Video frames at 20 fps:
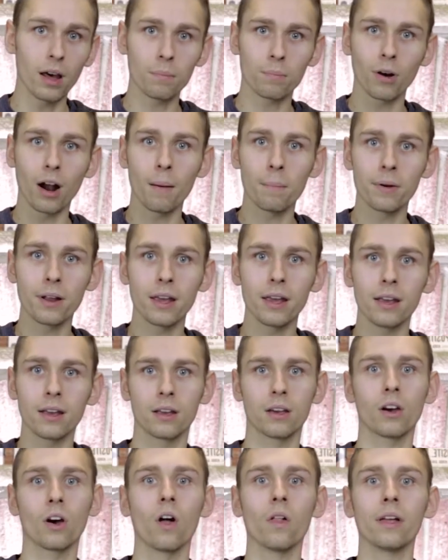bought
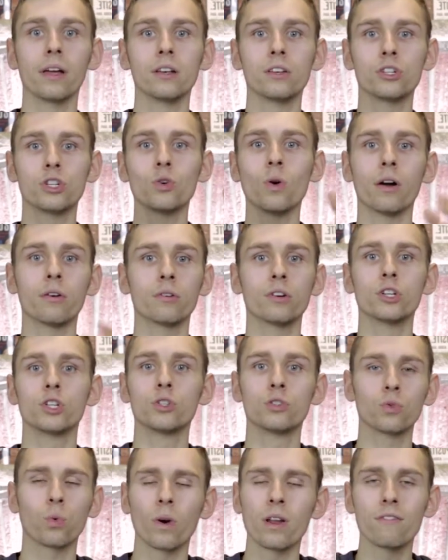property, call it
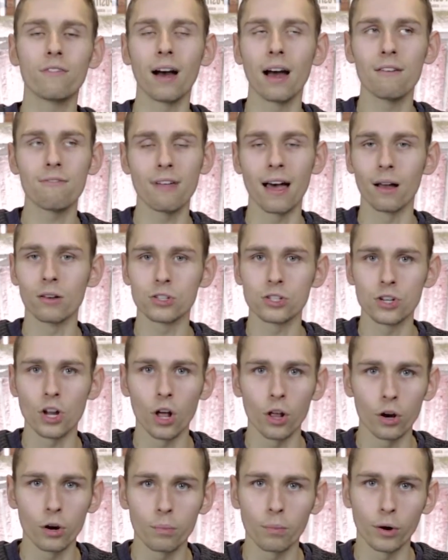
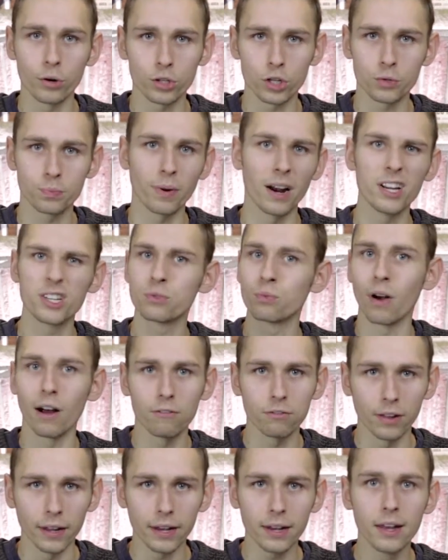$225,000 purchase price
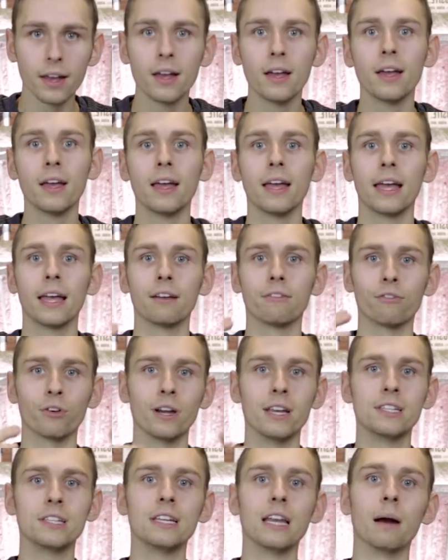roughly
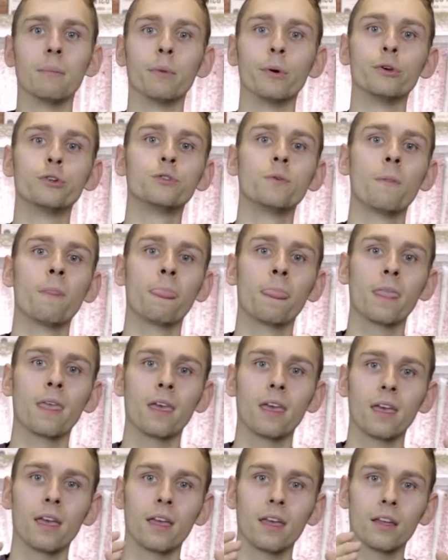for easy numbers.
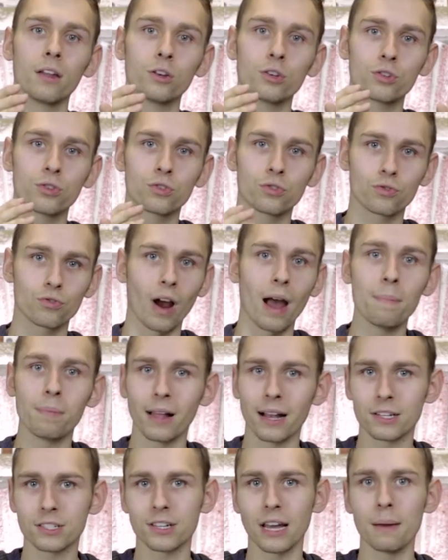
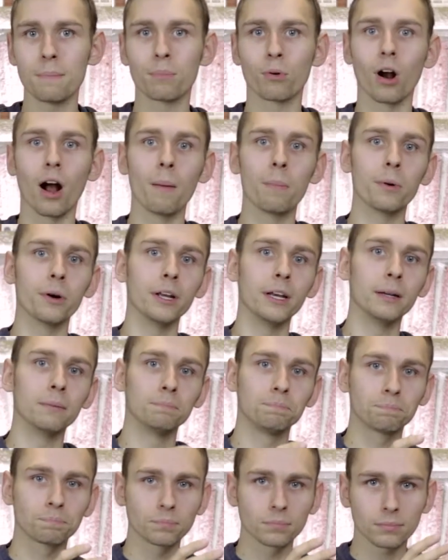Triplex type property,
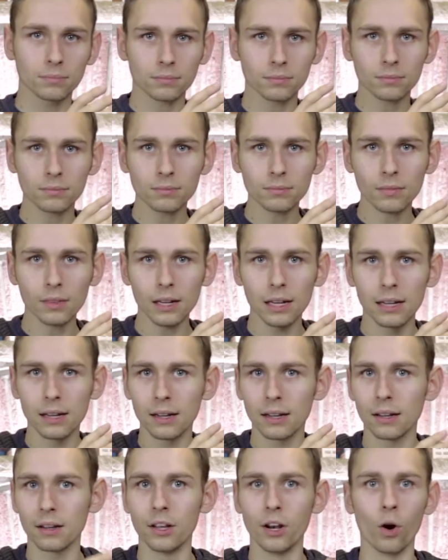
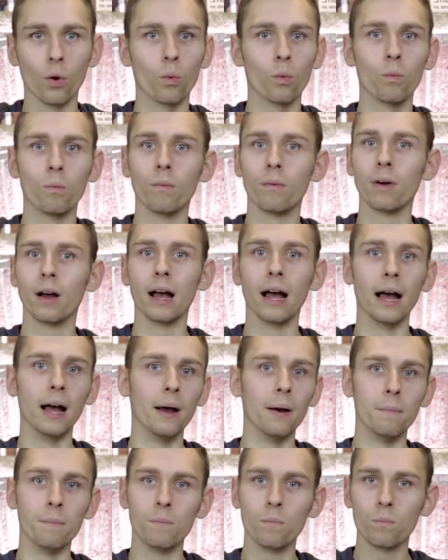you know,
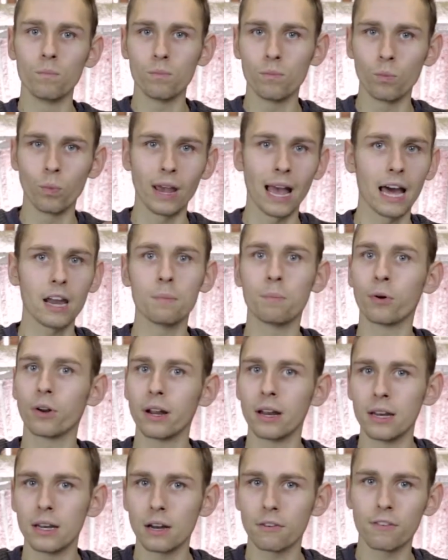uh, we had to
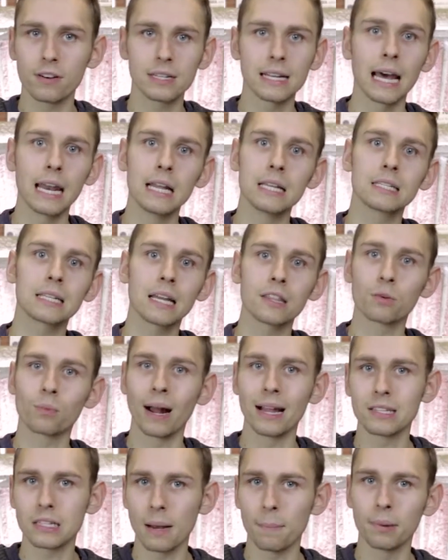put in different tenants, get the
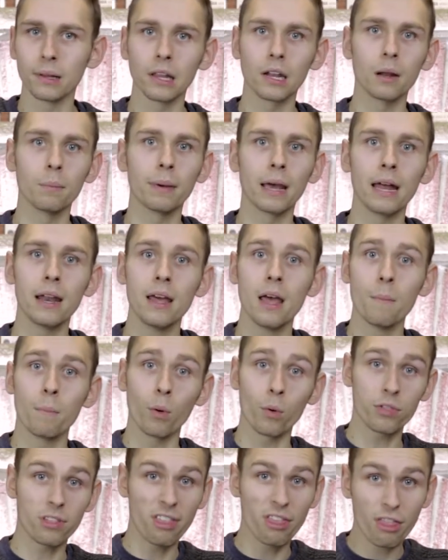rents up a little bit.
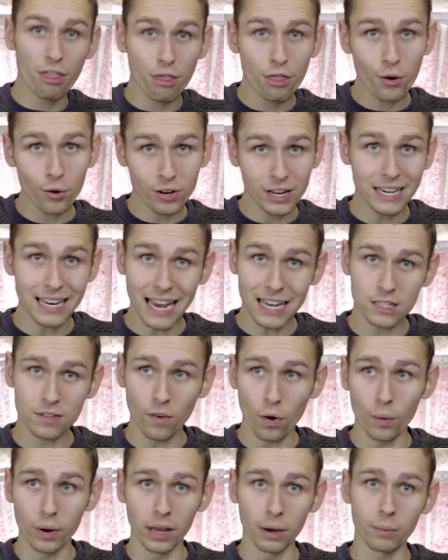But within 30 days
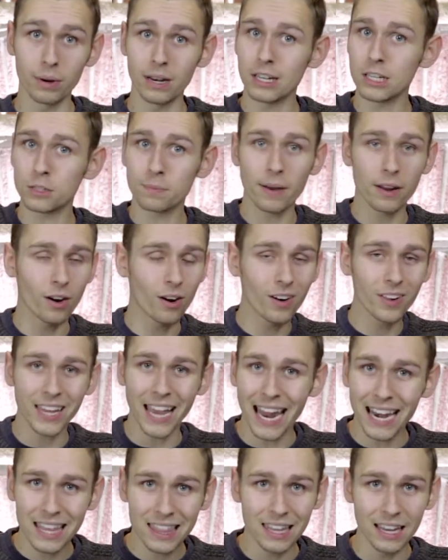of owning it, we didn't spend
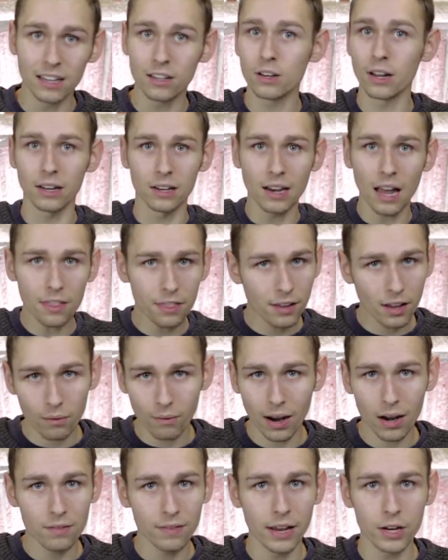hardly anything, like nothing
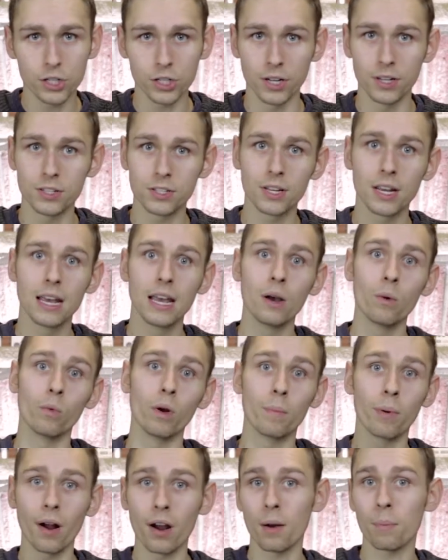on renovations.
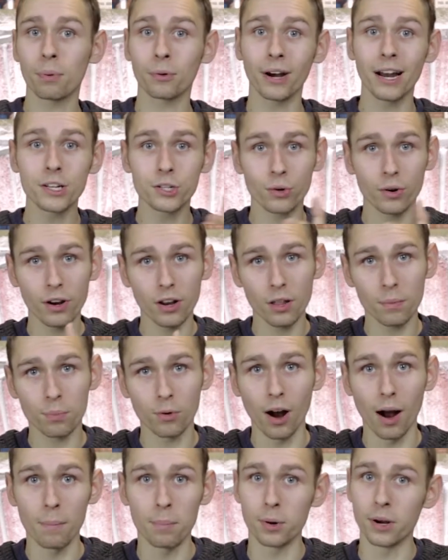We brought an appraiser into the
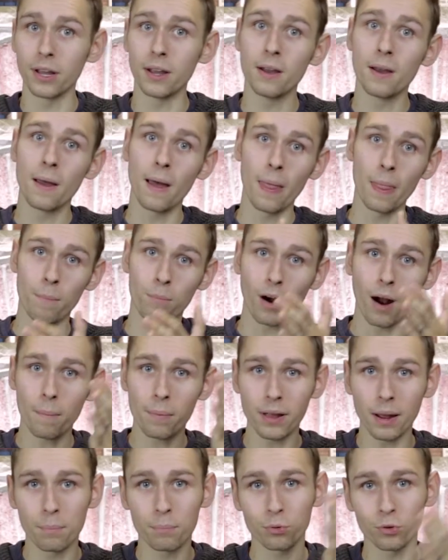property, and the
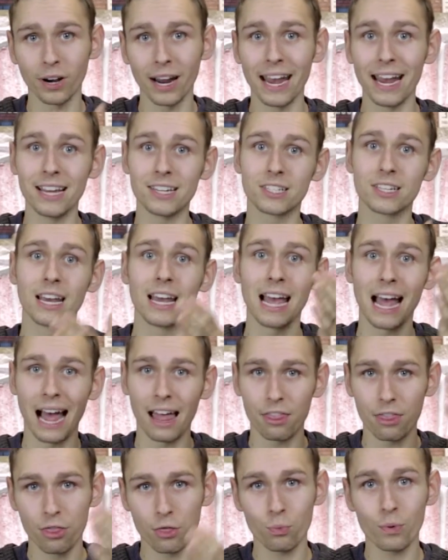property appraised
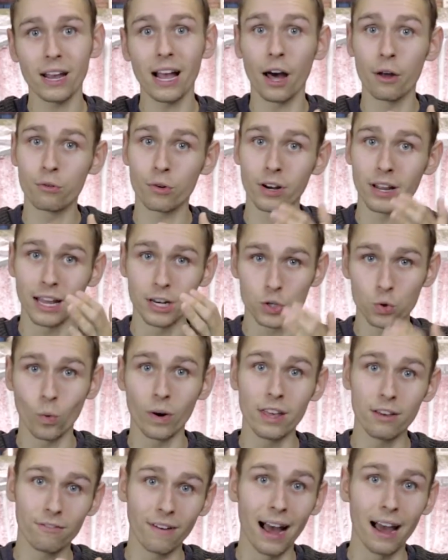at
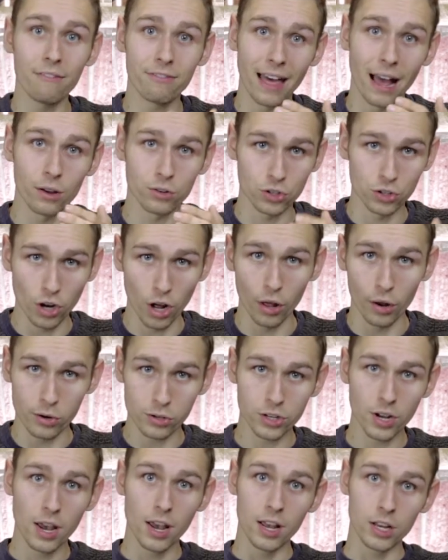$325,000.
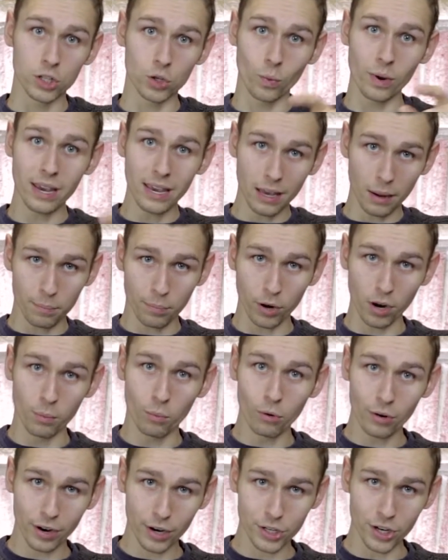So we can put a
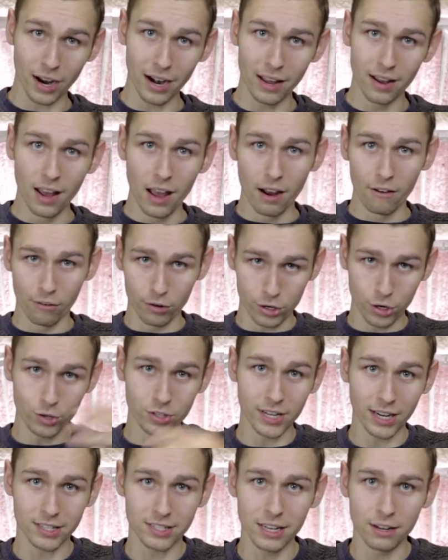mortgage on it for
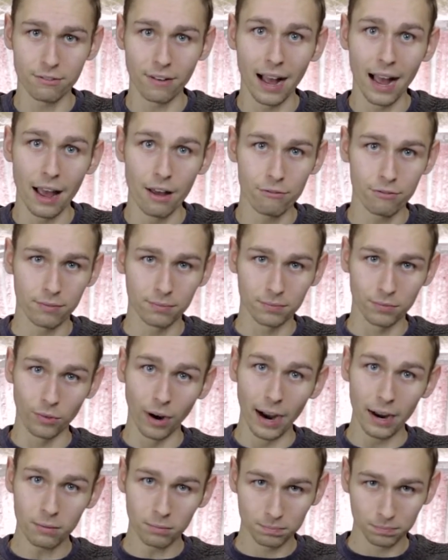265,
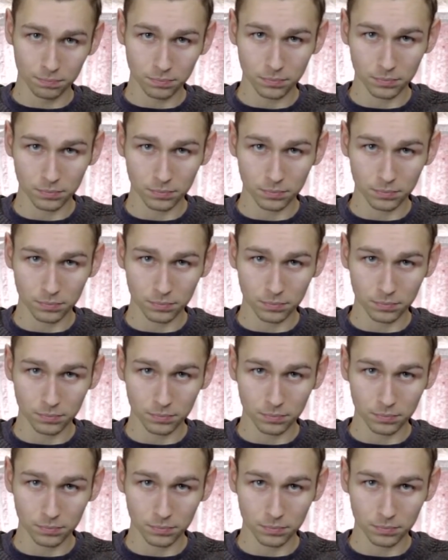right?